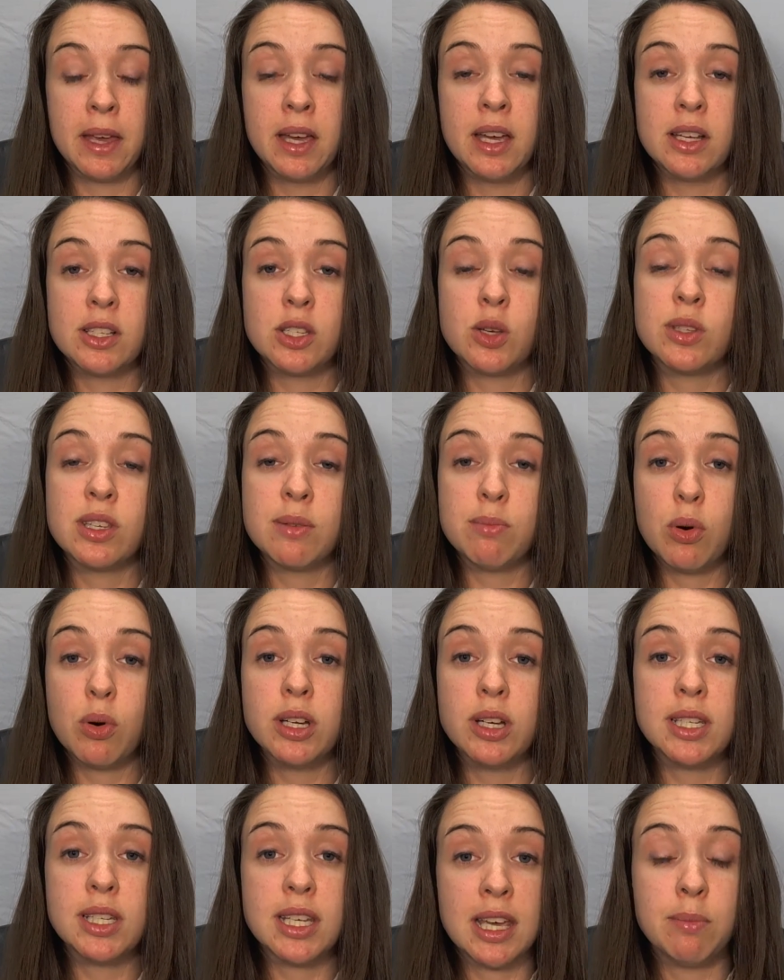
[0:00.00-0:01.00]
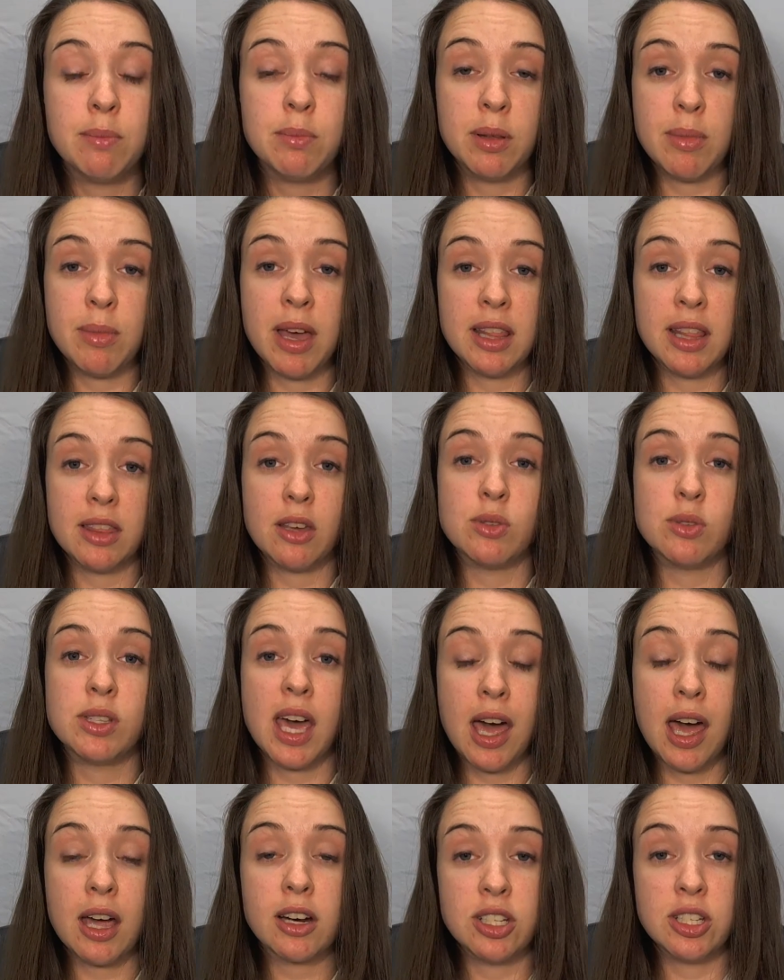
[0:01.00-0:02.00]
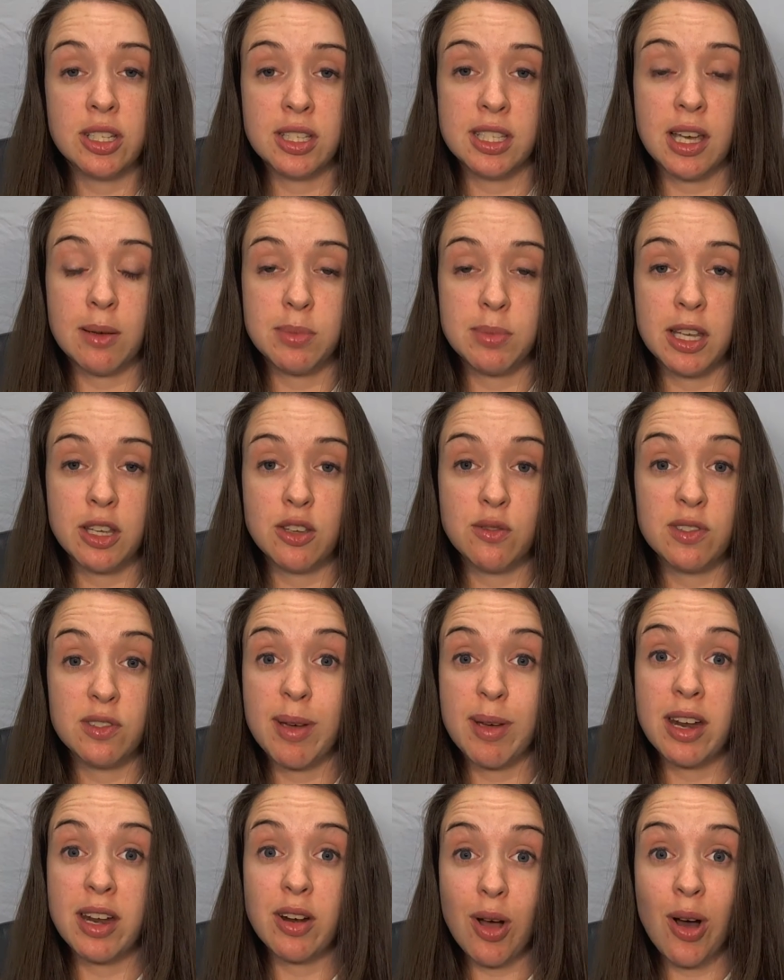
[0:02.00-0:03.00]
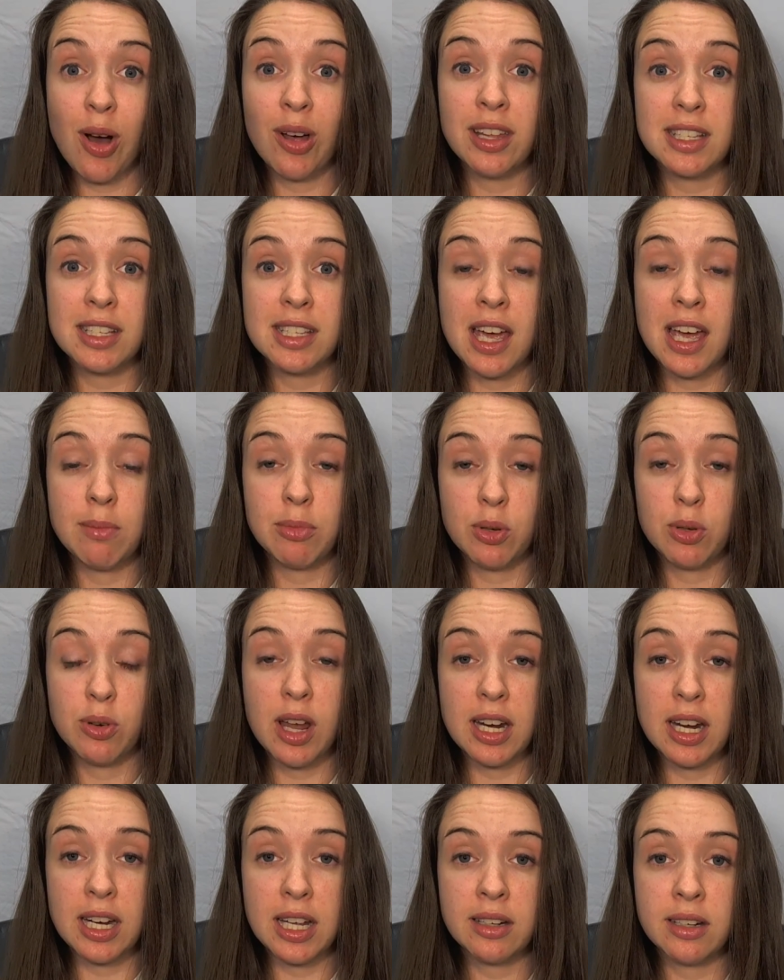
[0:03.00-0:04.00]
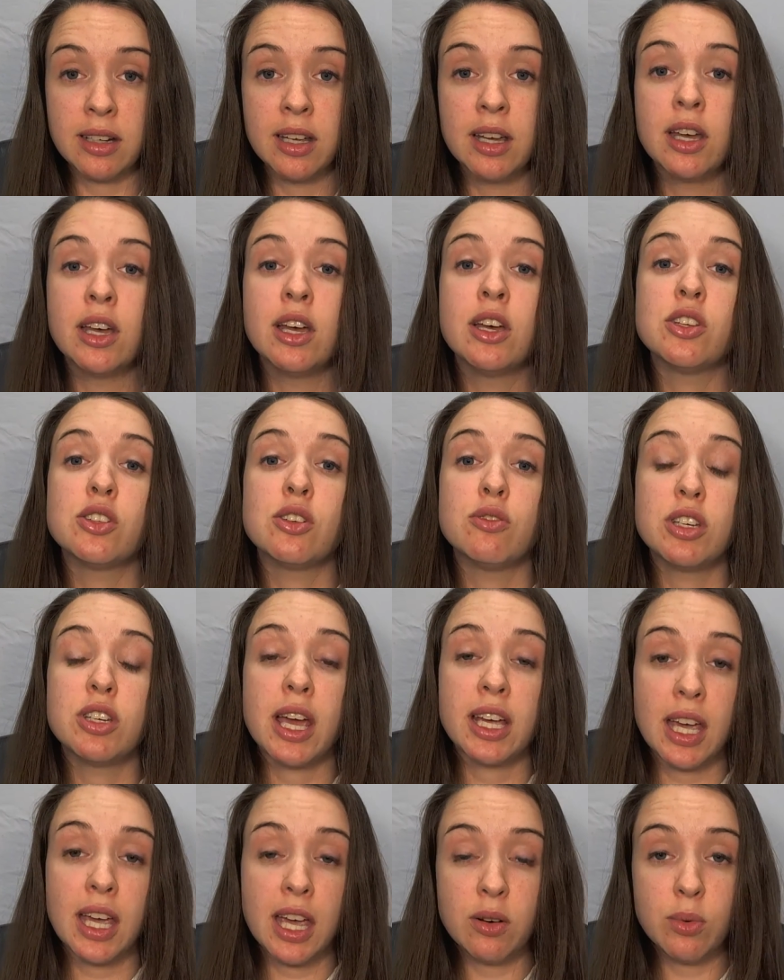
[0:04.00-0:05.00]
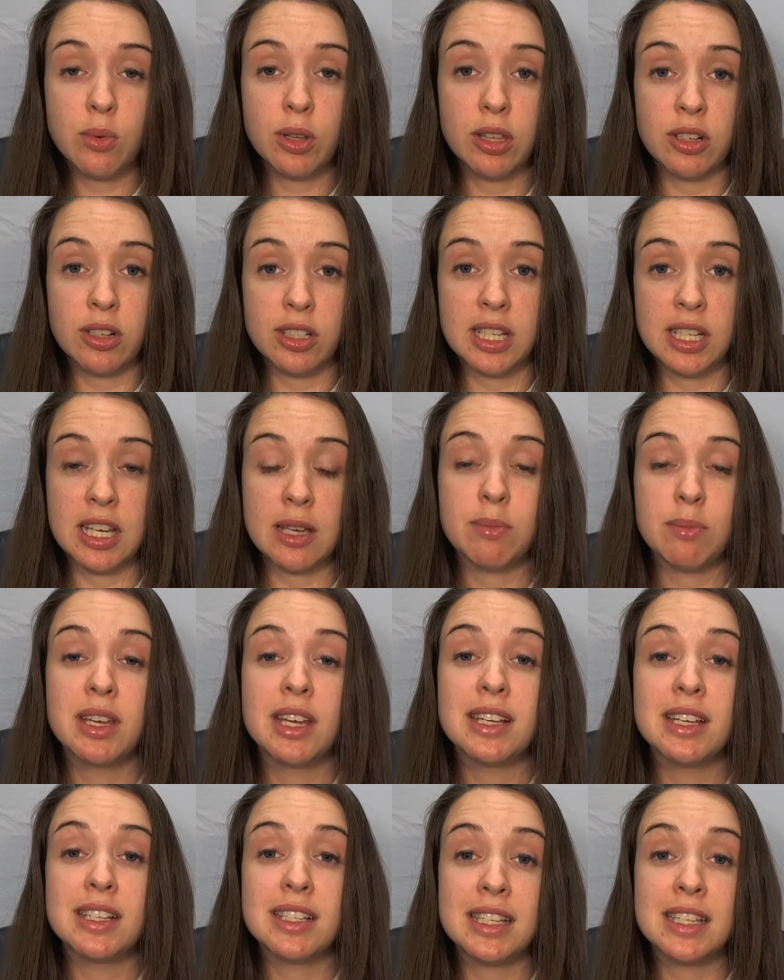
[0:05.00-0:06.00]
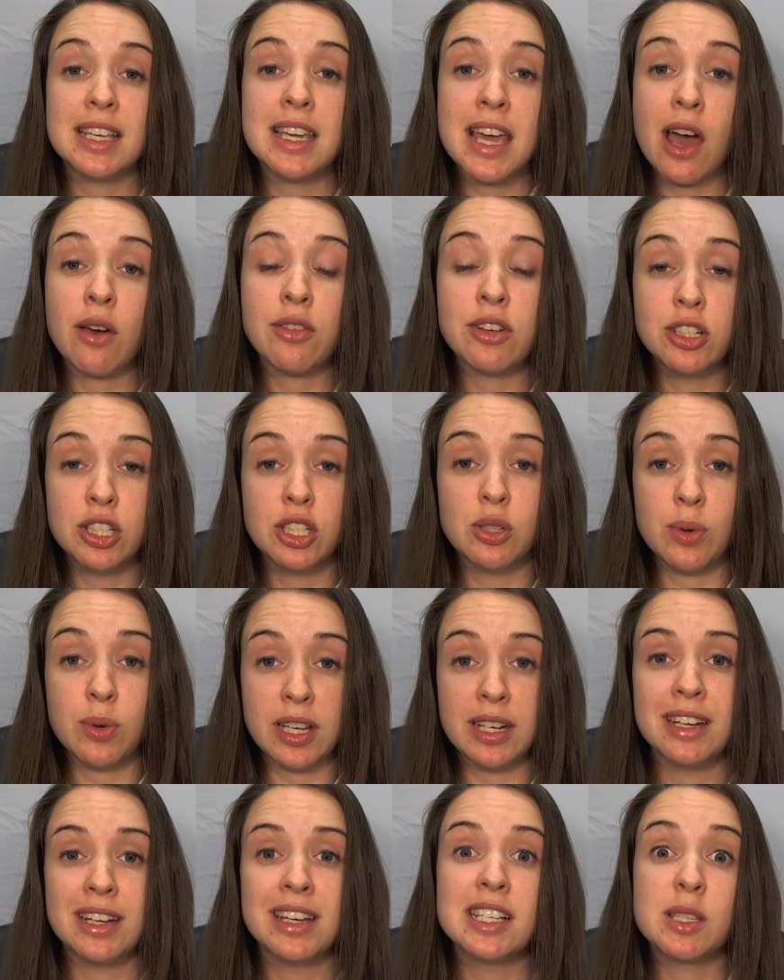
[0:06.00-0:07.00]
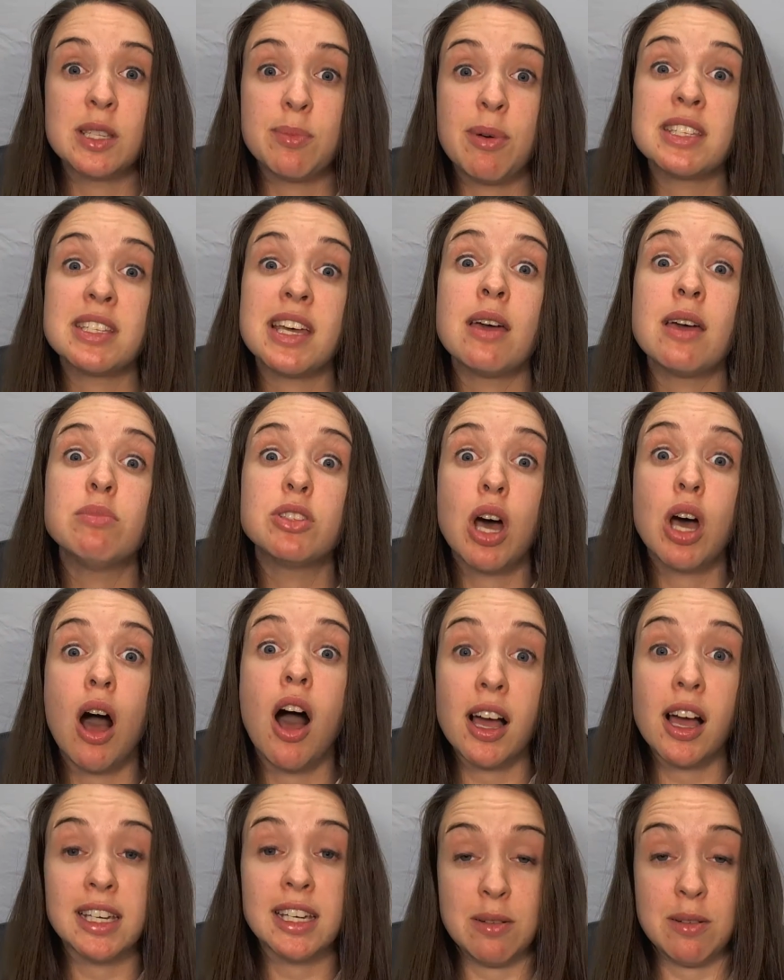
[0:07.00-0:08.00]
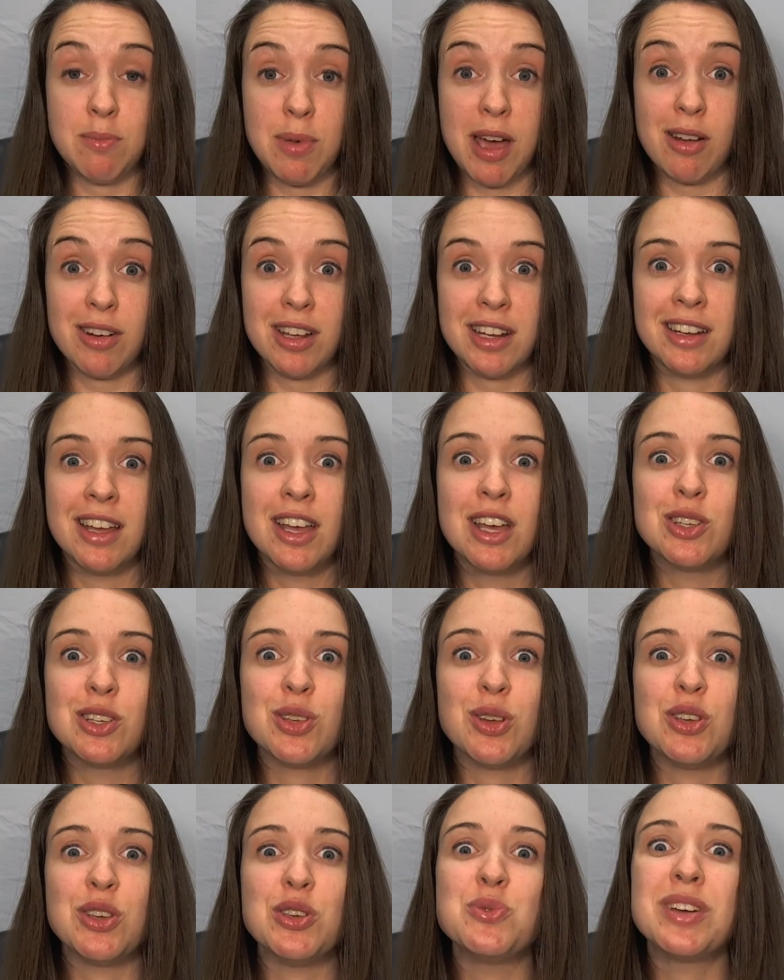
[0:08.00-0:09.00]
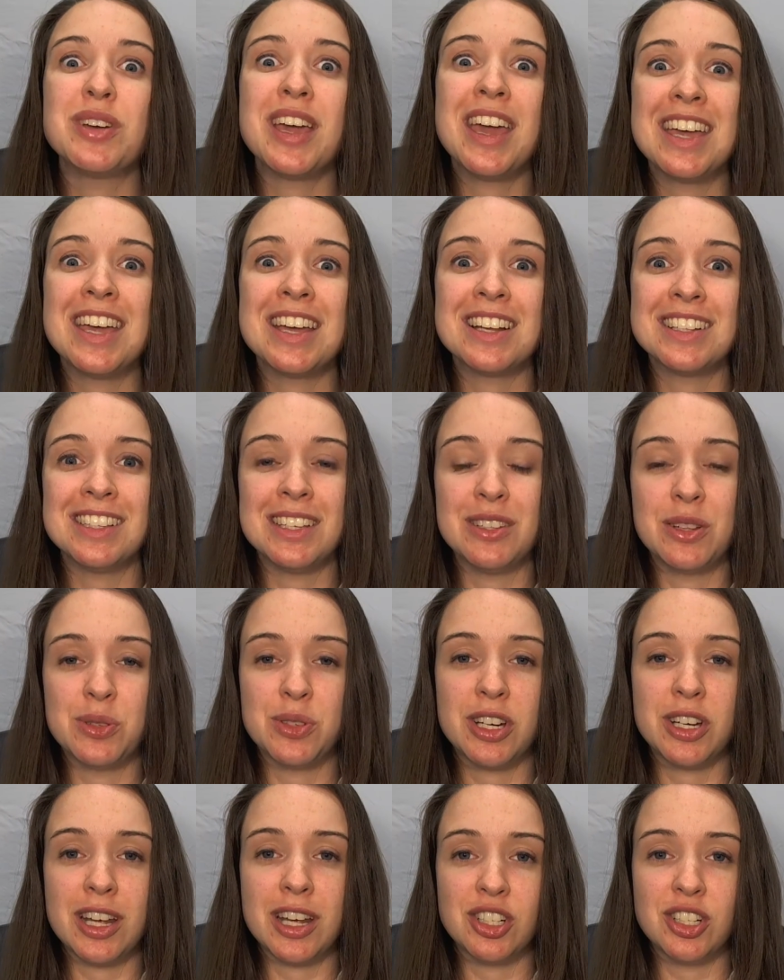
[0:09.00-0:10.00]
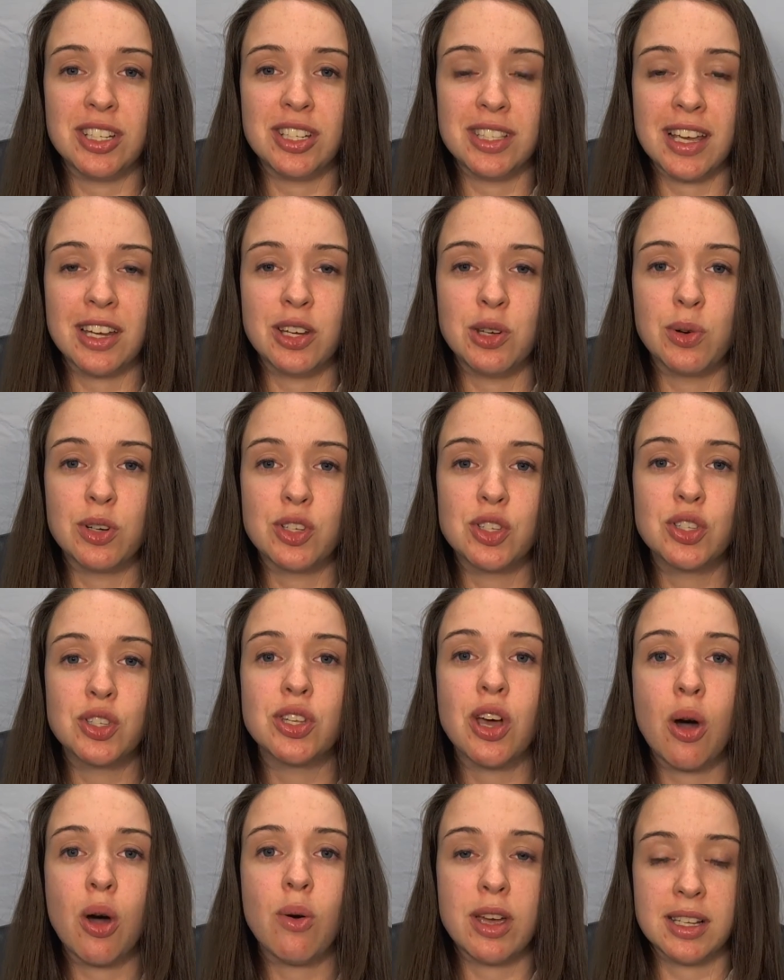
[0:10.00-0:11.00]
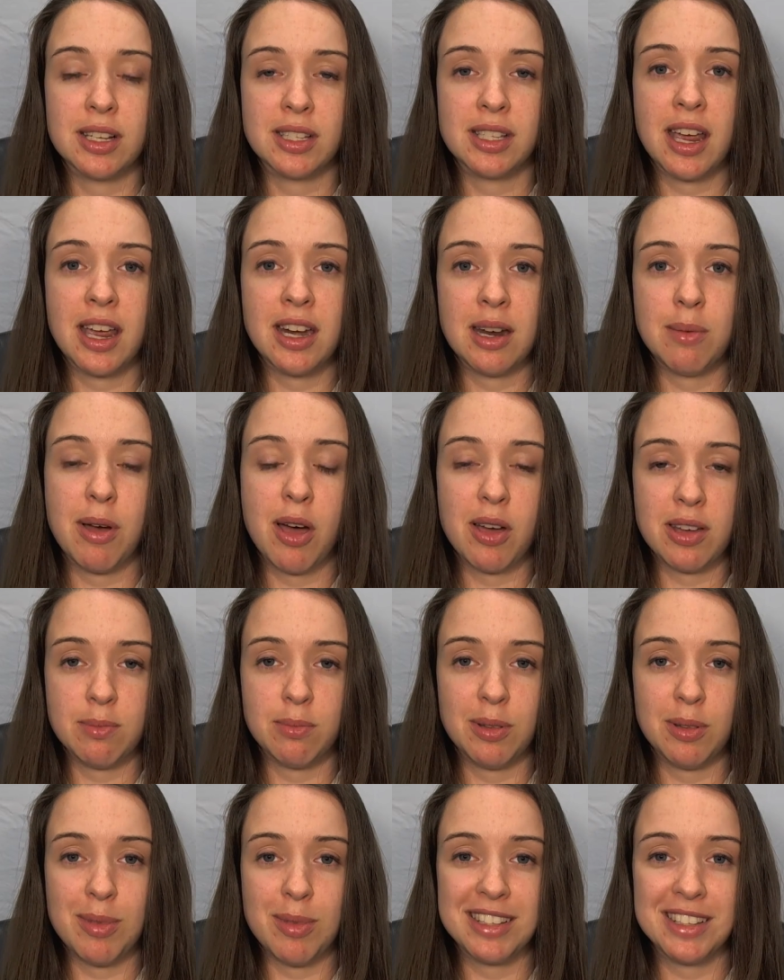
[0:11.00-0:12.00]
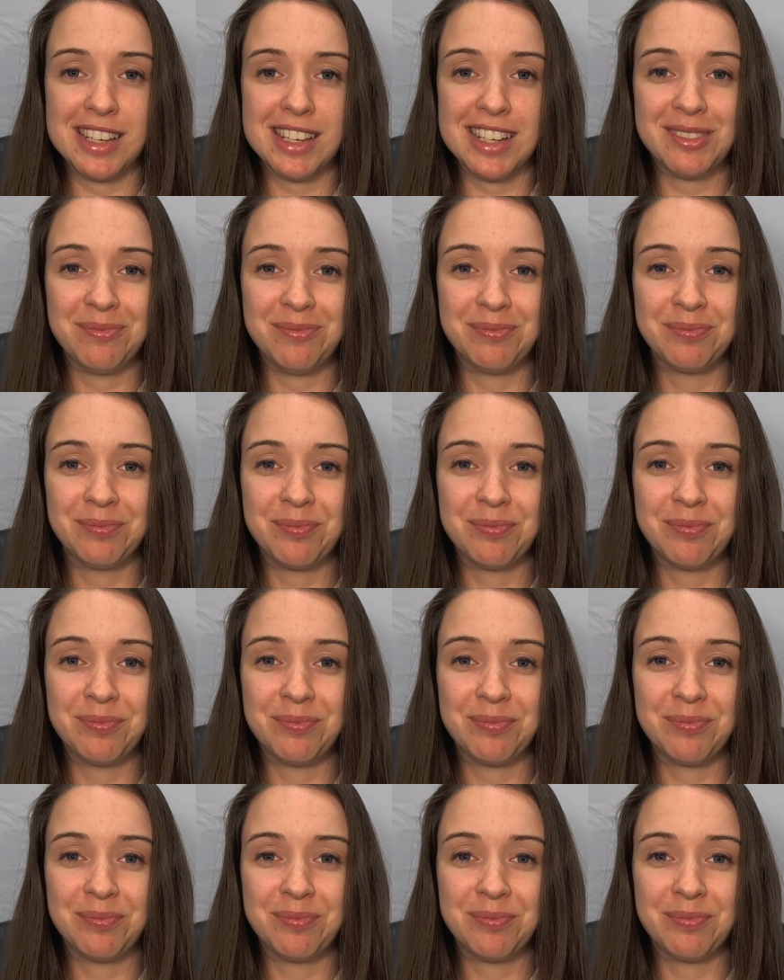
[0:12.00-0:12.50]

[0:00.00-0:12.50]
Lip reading: So it's important to implement those action steps that you've spent all that time creating. So check in with your team, see how they're doing, spend time talking about it so that you can see those changes that you are so excited about implementing.